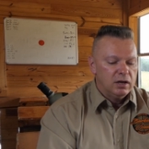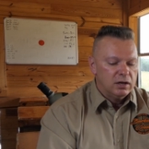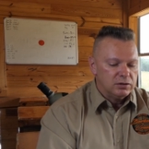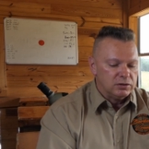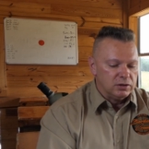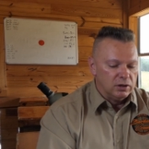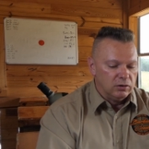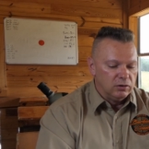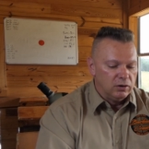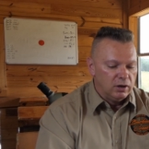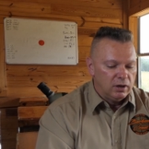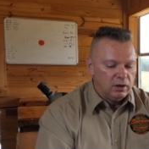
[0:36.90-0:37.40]

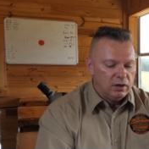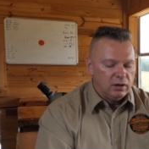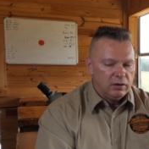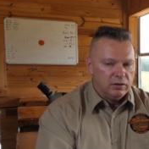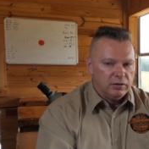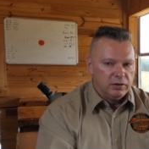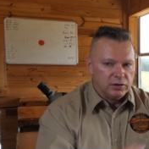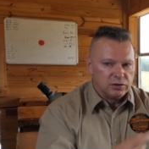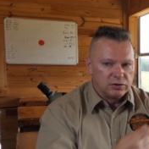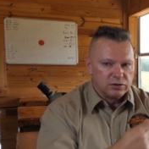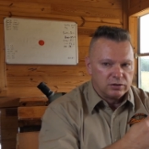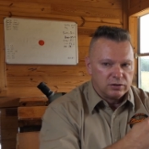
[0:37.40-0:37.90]
So
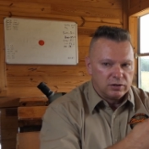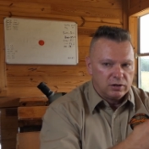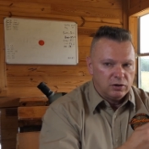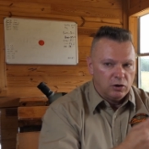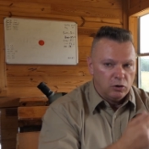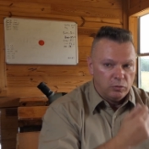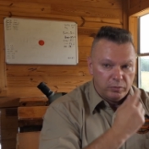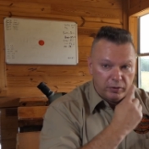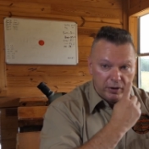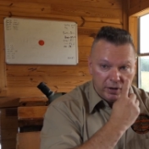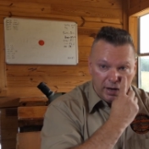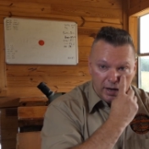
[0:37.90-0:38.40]
this
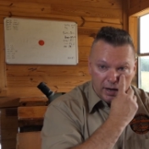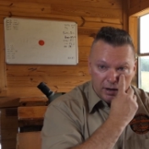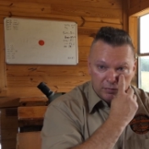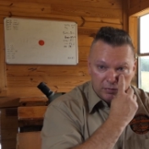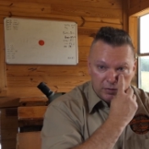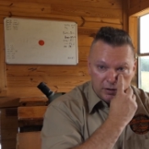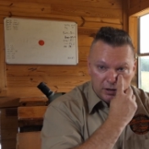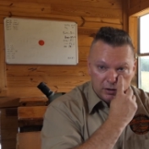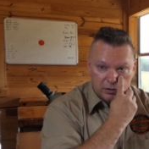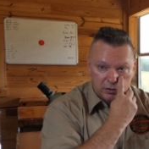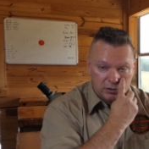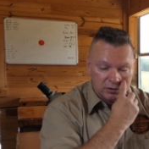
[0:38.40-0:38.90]
scope we
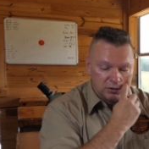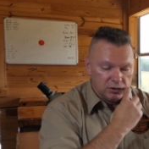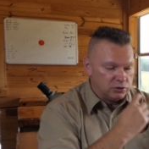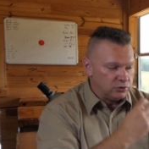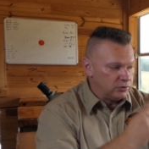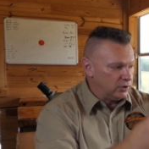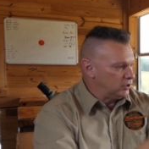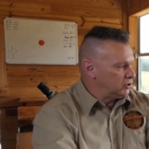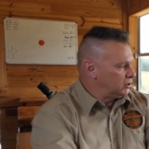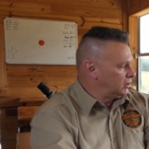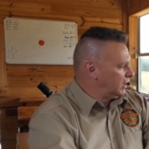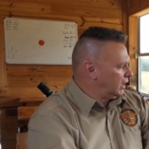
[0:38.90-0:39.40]
have here is a
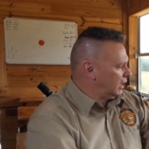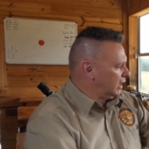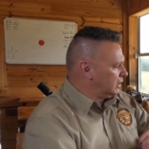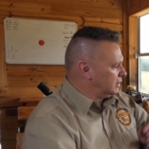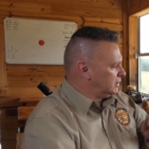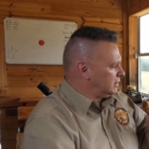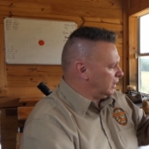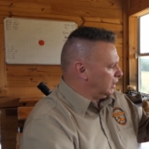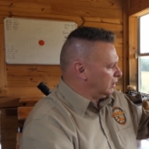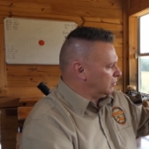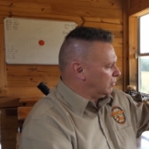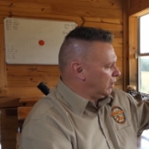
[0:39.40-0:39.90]

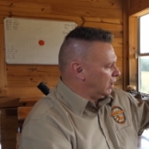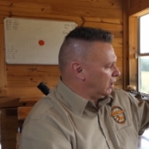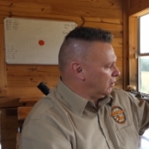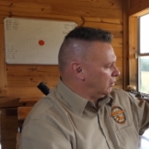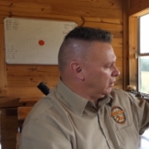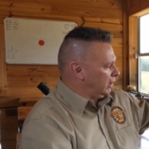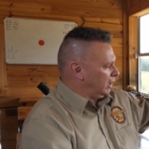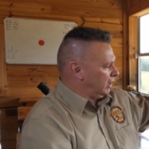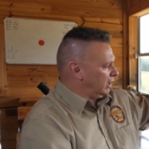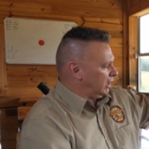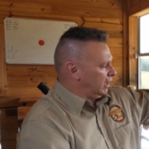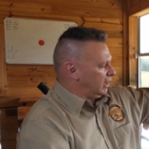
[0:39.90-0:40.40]
Trijicon 10
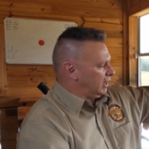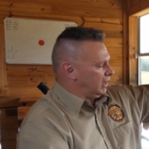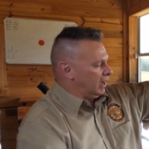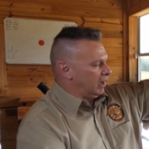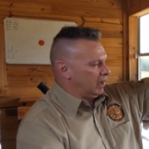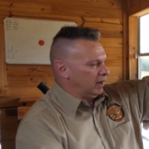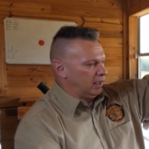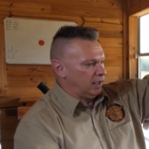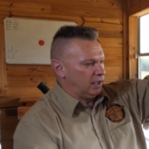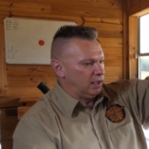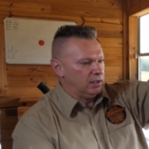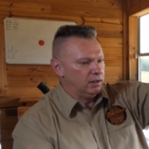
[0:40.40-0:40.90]
mile and I
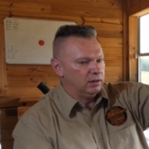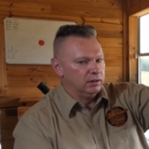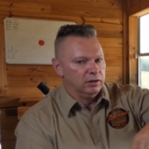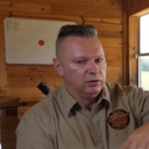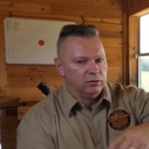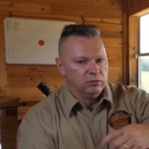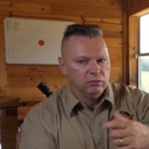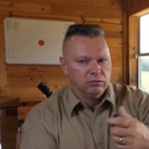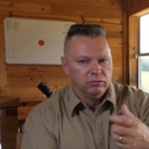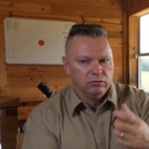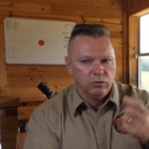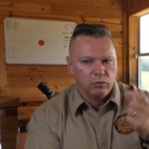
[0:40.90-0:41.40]
got a
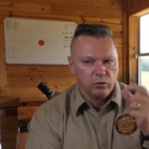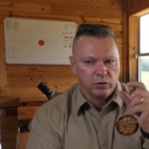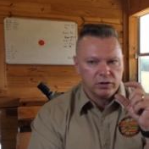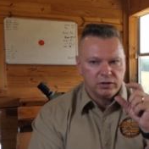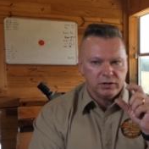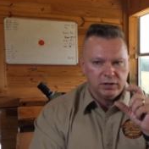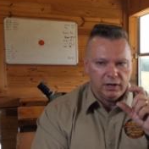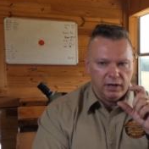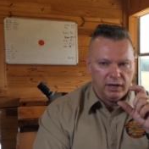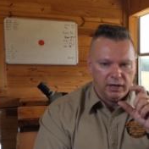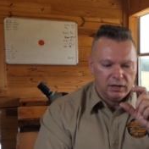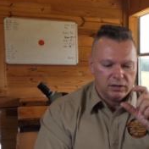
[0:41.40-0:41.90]
little
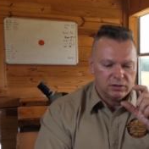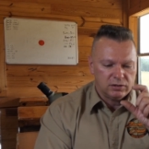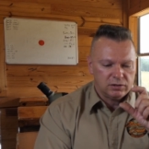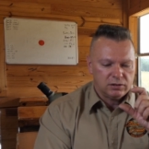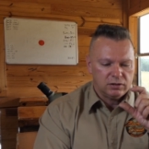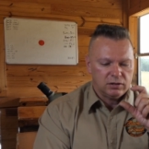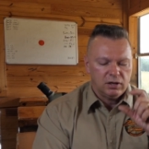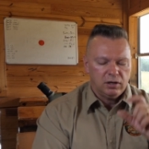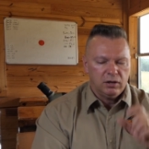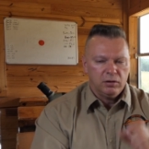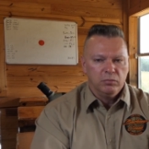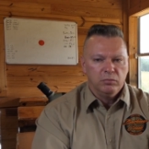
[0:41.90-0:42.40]

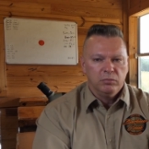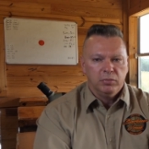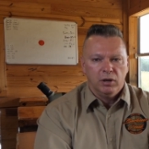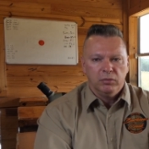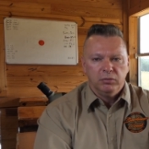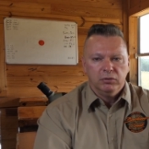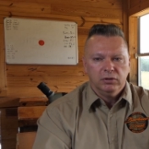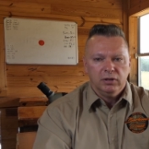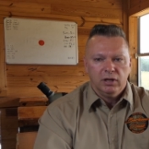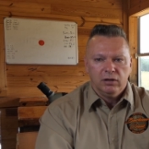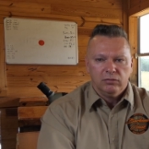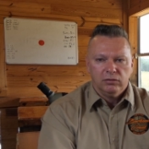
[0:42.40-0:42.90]
vortex
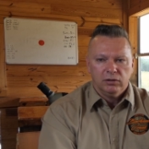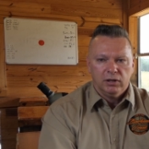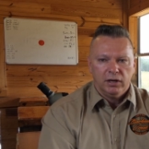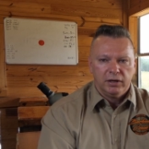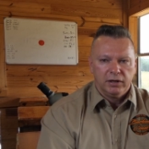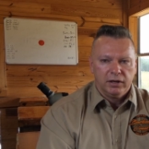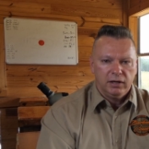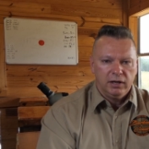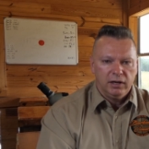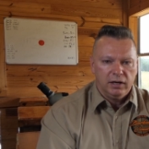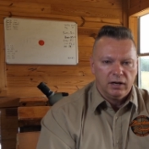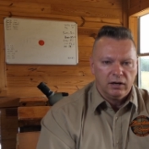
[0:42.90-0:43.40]
bubble level
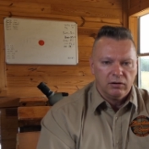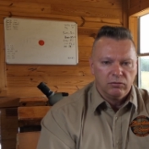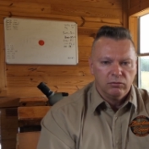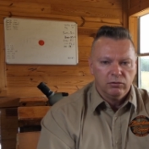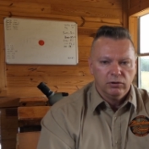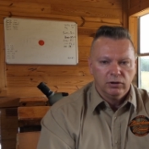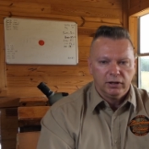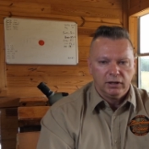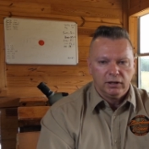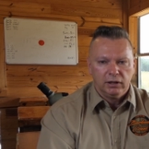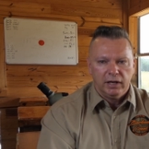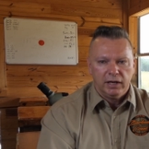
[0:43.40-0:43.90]
on it and I
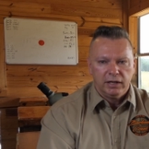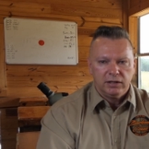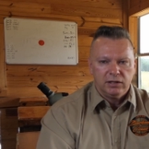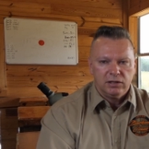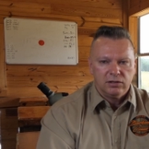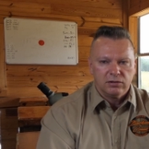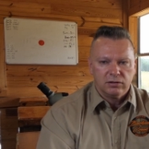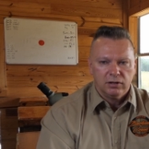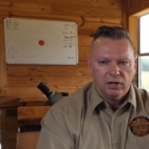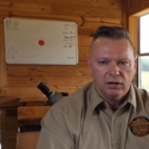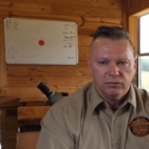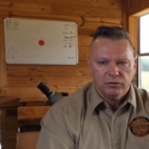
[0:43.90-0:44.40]
really like
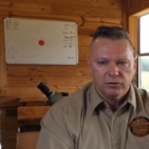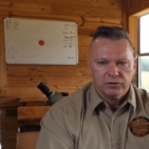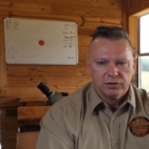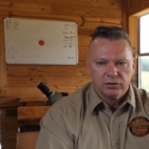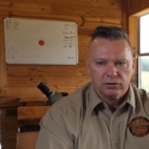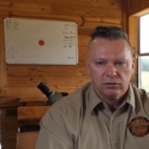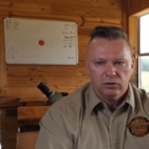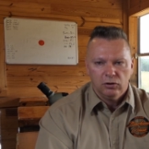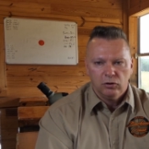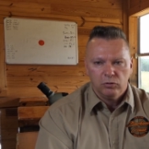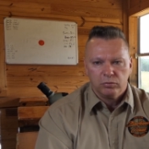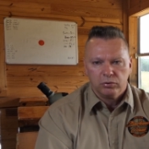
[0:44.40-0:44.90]
these levels,
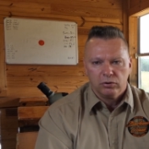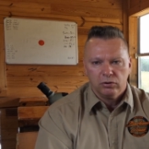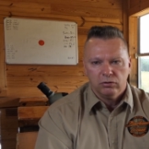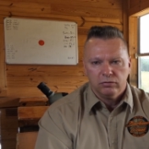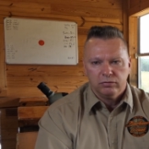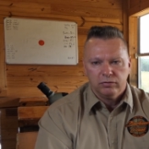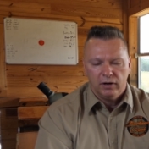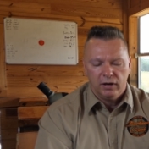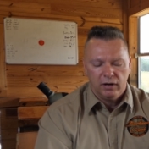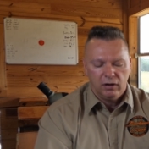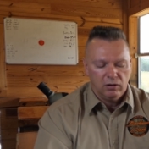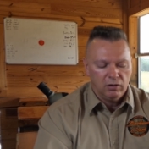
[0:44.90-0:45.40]
they're low
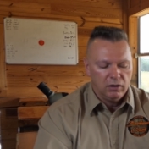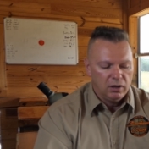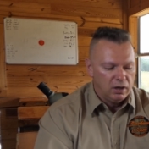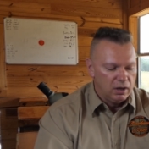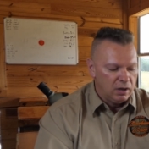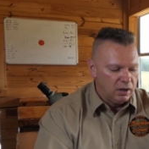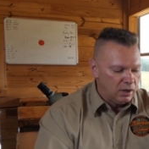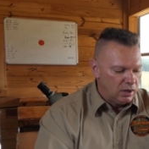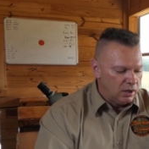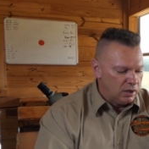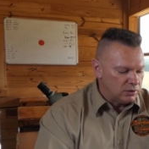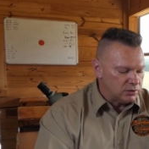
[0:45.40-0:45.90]
profile.
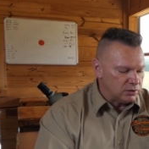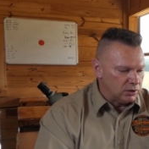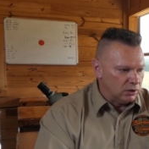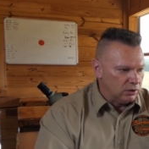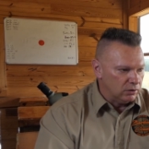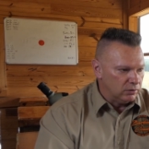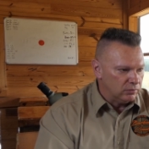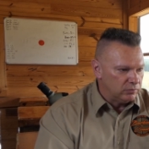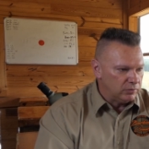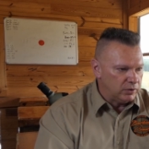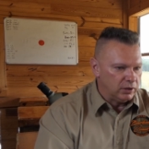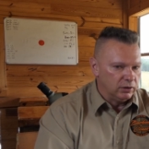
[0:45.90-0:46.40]

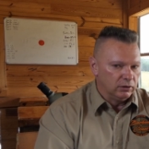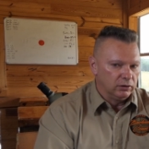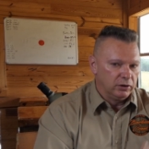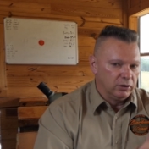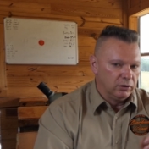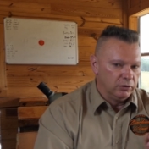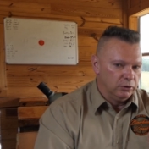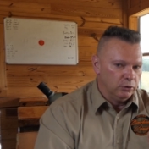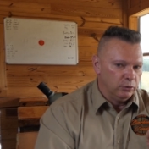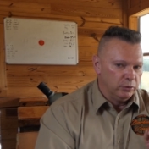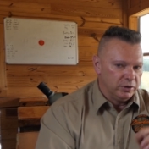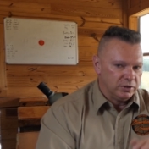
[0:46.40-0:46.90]
So hear a
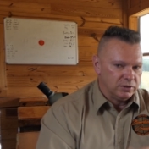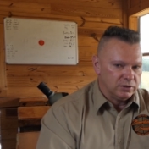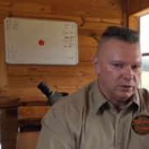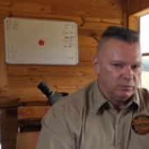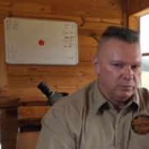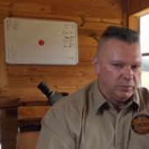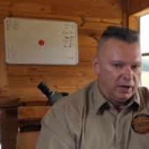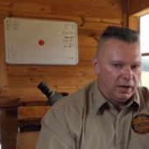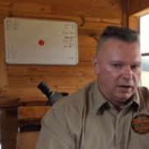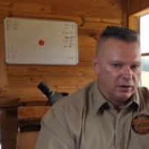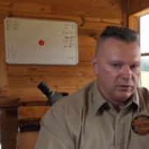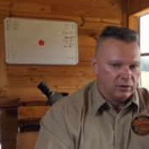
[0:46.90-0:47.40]
little noise in the
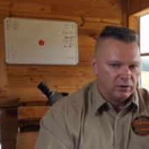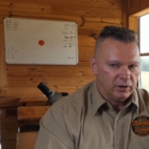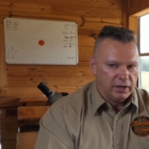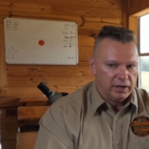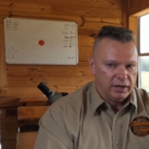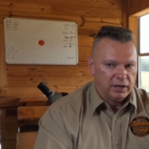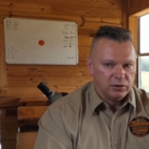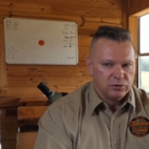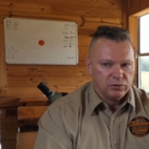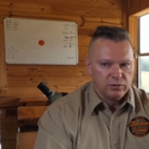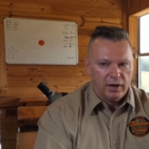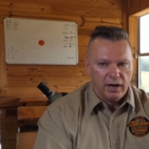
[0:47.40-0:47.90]
background, I
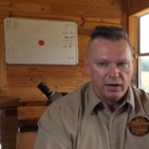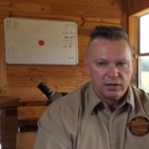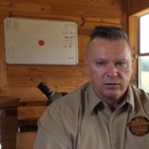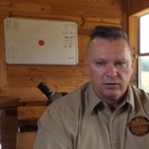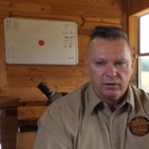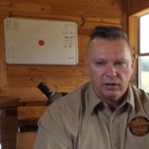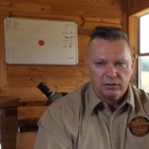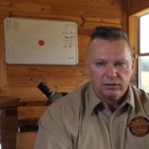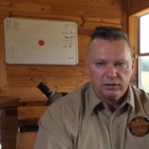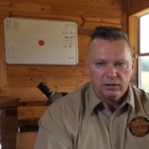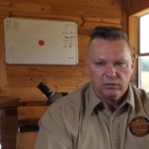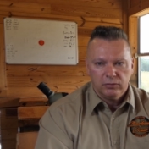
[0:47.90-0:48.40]
got a
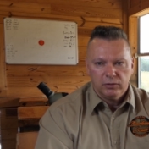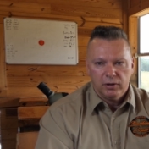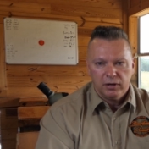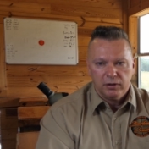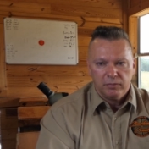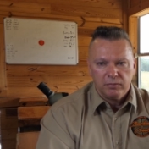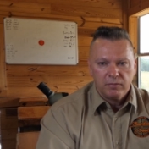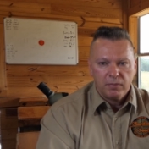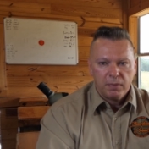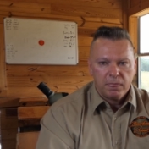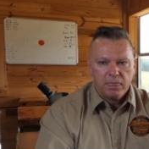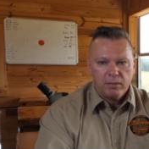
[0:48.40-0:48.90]
tractor out there
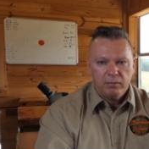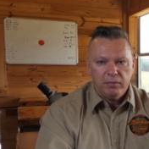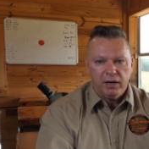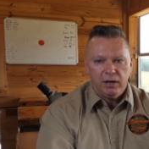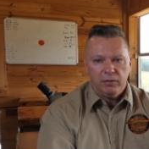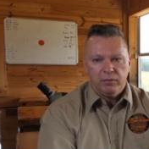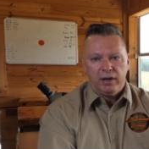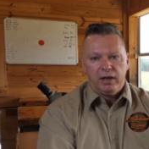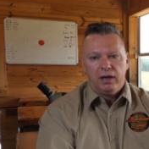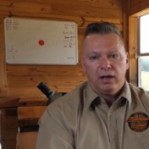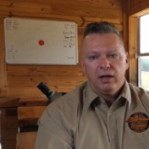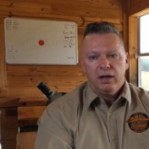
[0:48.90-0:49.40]
running. But
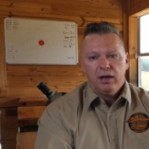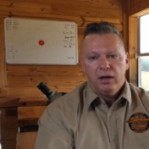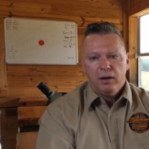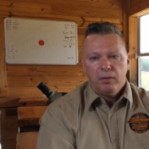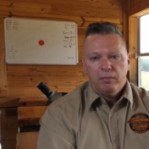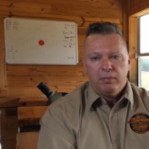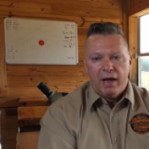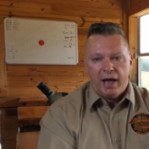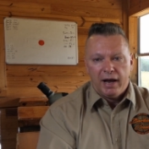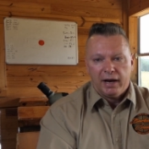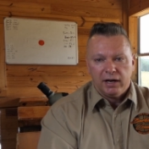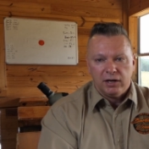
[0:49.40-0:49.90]
anyway,
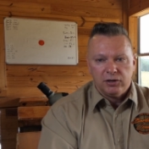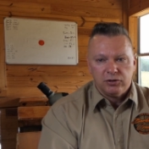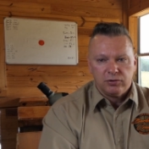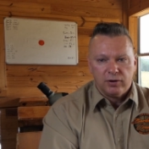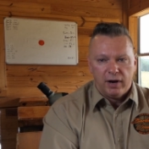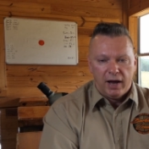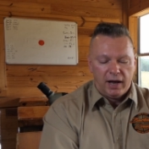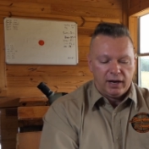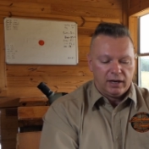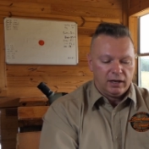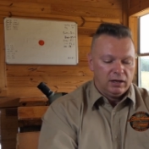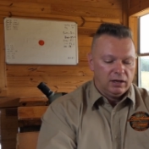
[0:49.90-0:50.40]
back on
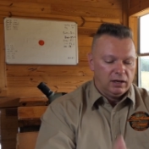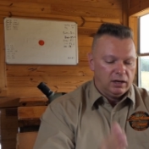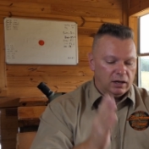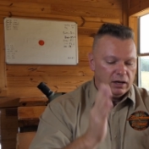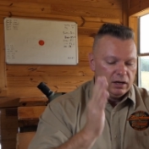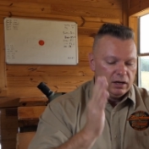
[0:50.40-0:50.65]
track.